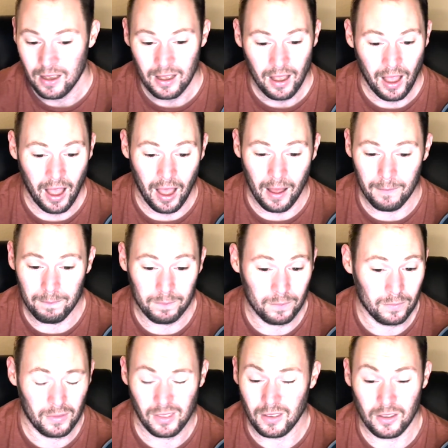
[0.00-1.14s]

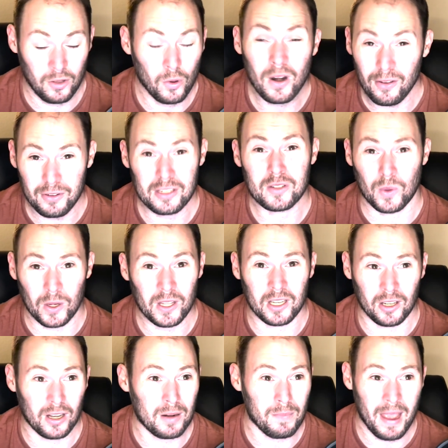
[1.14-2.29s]
UNLV's really
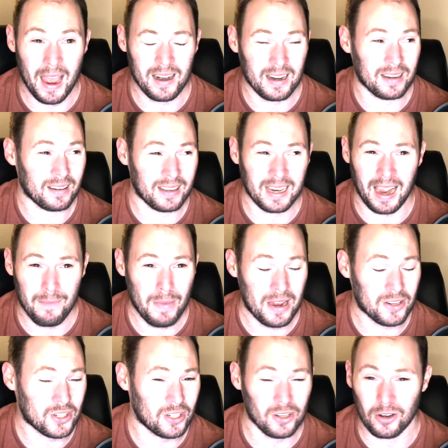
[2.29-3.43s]
good, man. And like I
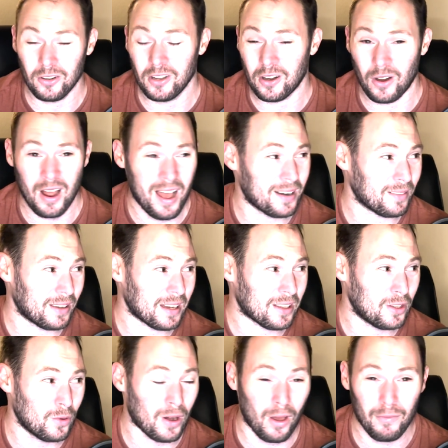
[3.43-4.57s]
mentioned earlier on, like
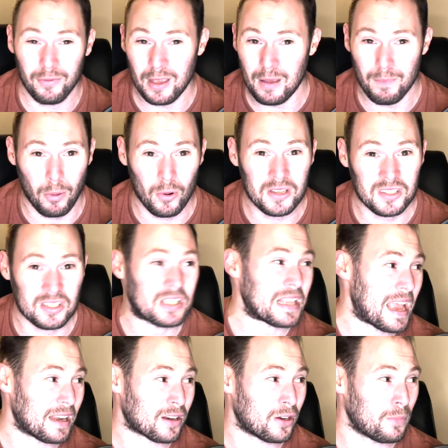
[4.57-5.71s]
UNLV, Boise
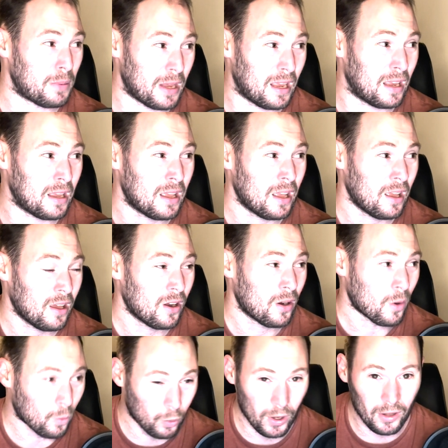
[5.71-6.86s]
State could be
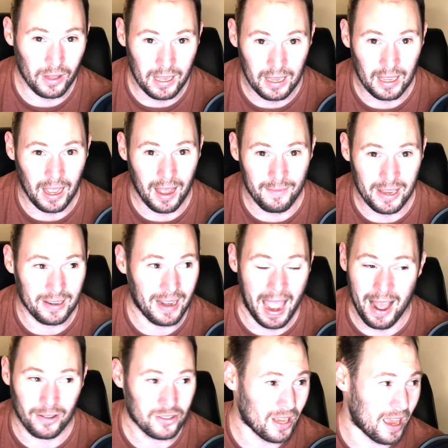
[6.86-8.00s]
really, I mean,
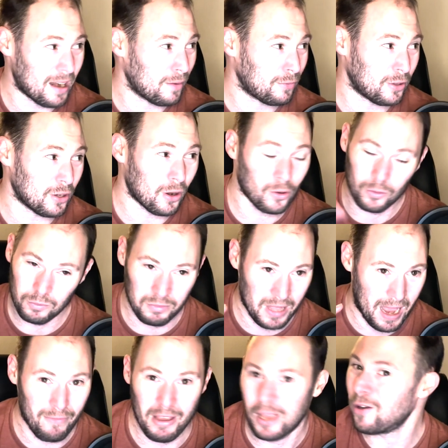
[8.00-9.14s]
outside of,
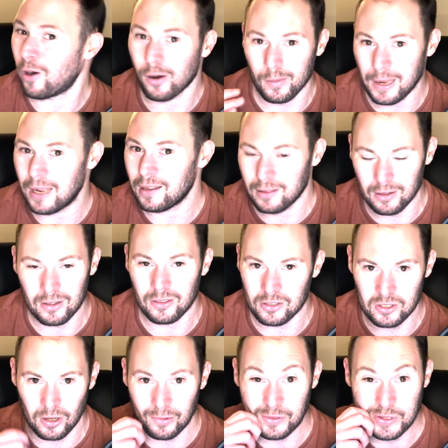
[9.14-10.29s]
Navy and Army and the
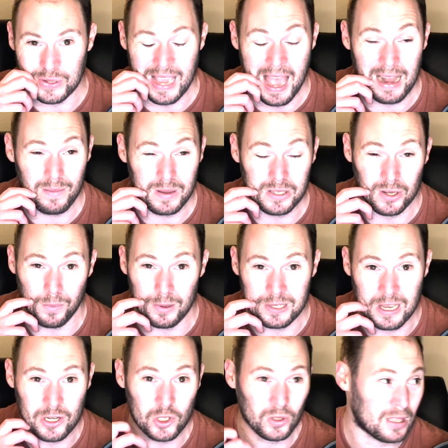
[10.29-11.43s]
service academies are
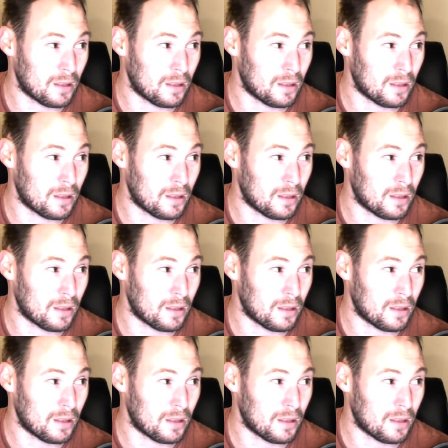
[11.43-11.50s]
potentially in the